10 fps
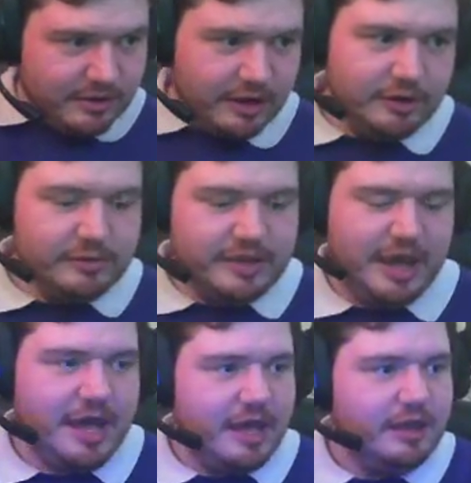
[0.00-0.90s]
I don't
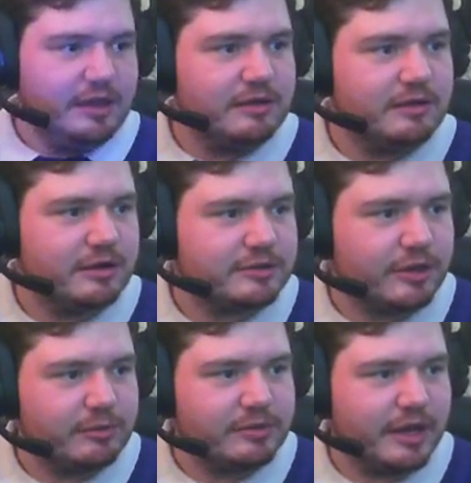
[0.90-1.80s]
care. I
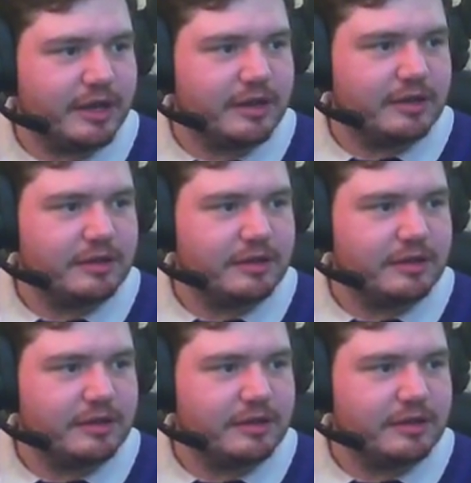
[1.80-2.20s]
don't care.